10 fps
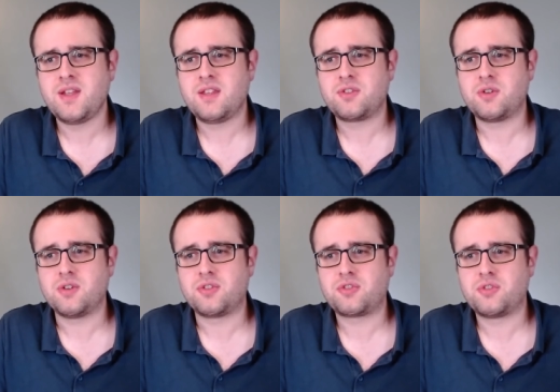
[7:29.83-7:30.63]
it's got a
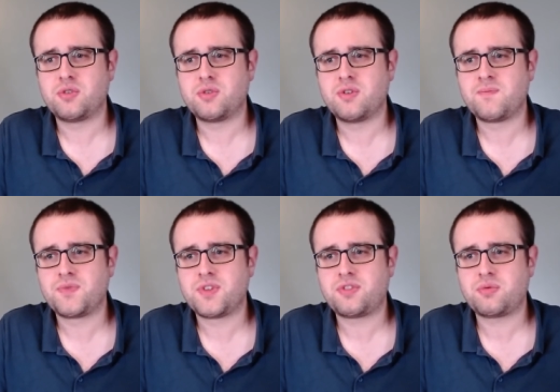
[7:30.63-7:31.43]
strong,
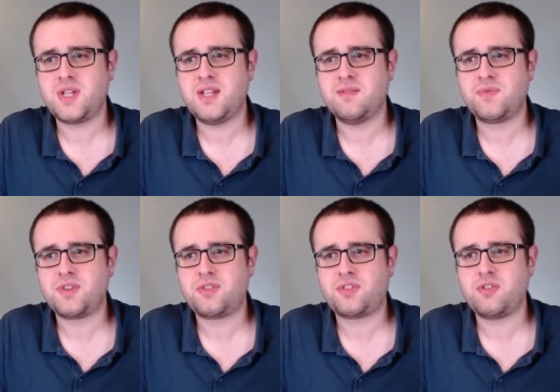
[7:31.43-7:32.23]
sweet
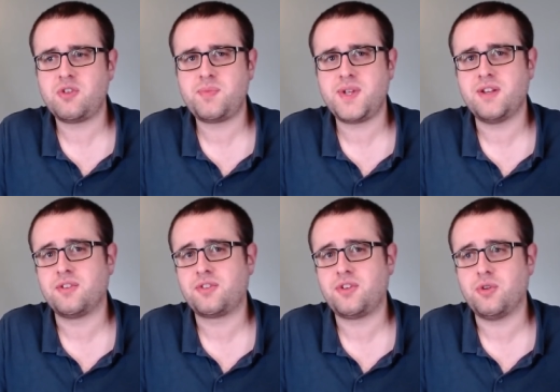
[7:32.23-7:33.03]

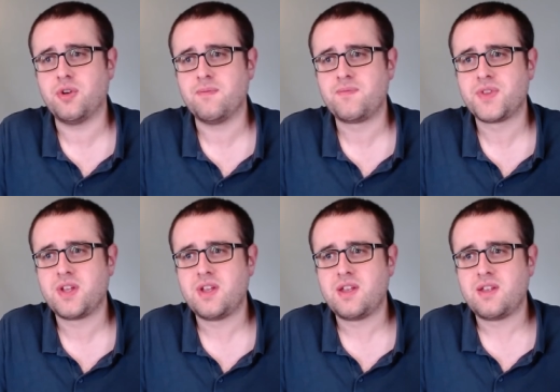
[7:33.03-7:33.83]
syrupiness to it,
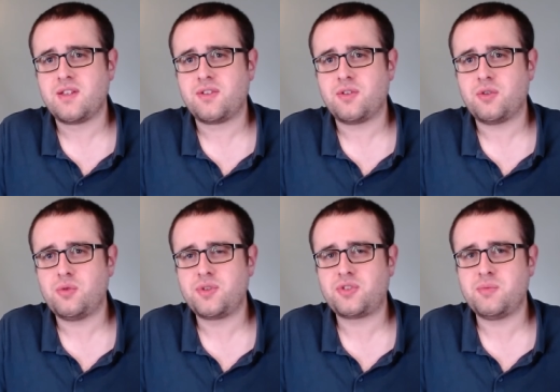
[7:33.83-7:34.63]

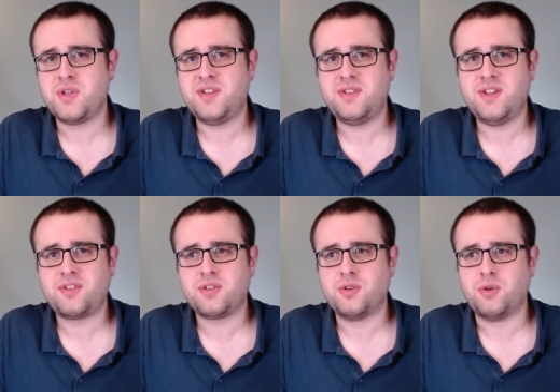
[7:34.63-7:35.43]
almost a
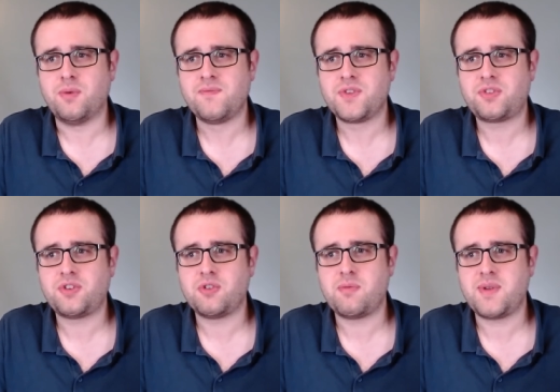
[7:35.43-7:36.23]
medicinal
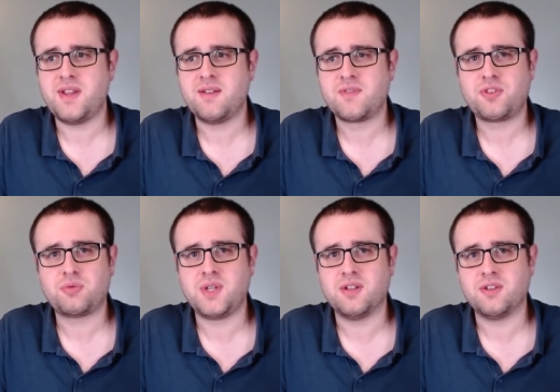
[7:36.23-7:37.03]
syrupy
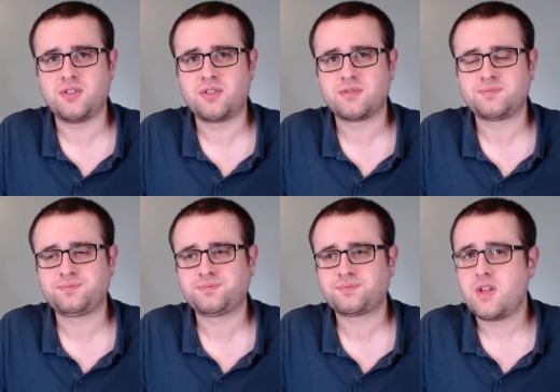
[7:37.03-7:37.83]
sweetness.
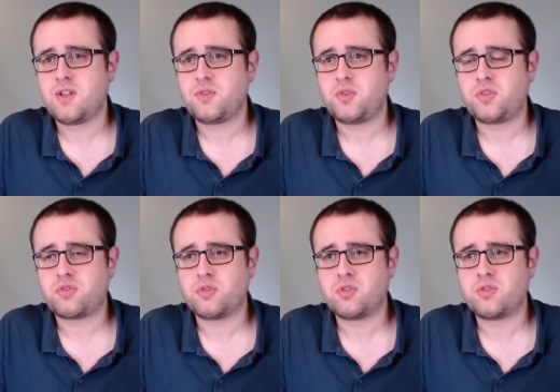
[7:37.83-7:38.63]
It's a
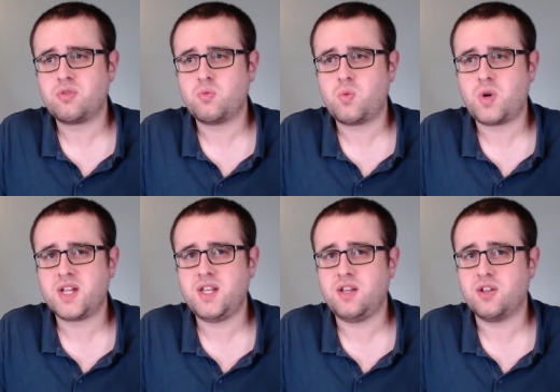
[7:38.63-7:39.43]
strong
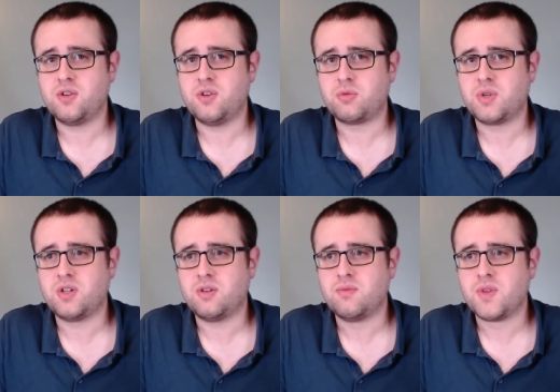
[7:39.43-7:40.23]
winey note as
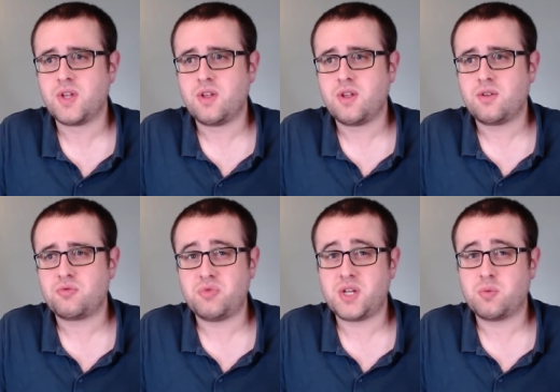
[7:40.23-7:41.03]
well.
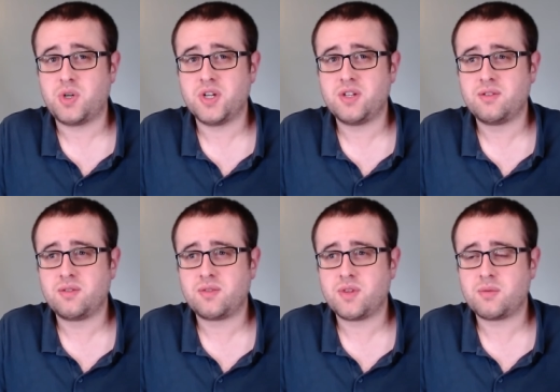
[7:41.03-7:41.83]
Red wine,
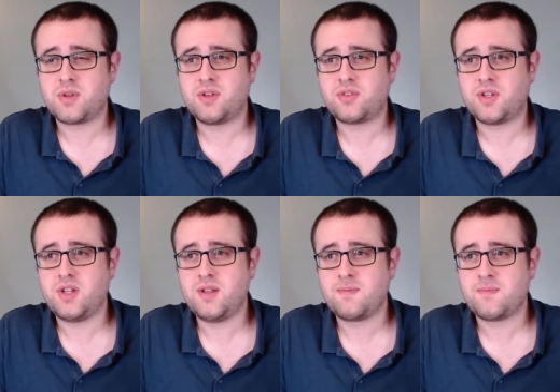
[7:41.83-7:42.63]
I'm going to say,